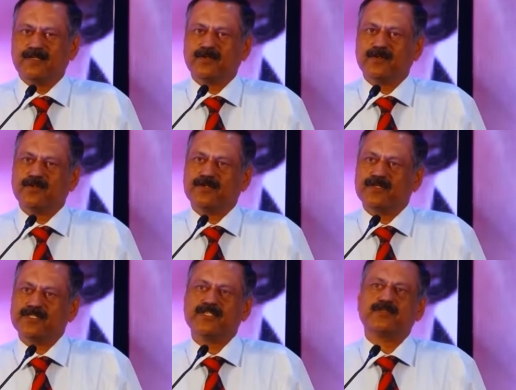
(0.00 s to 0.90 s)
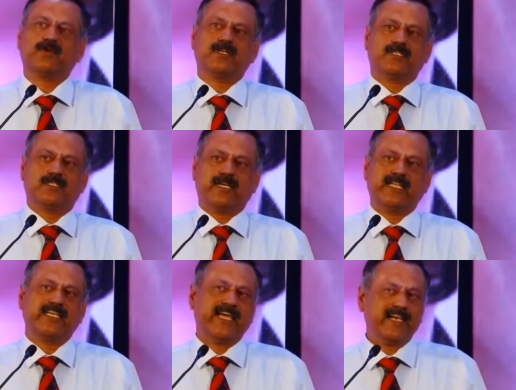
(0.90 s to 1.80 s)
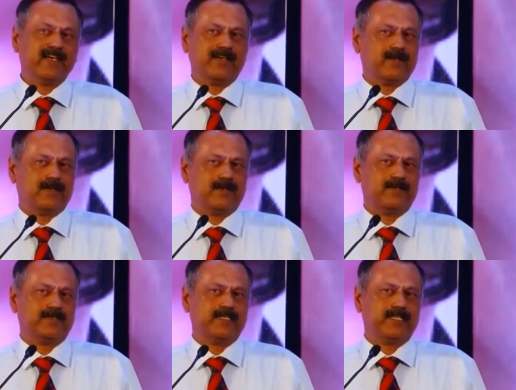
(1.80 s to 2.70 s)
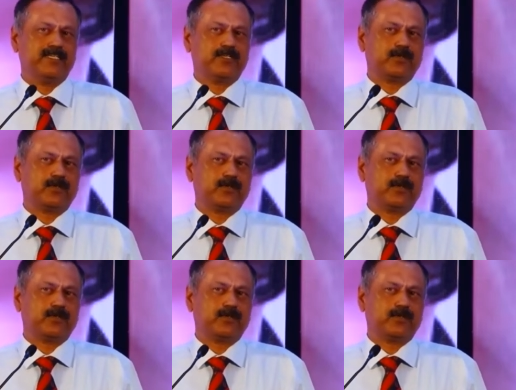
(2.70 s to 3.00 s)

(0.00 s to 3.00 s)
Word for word: So this is what, at the end, in your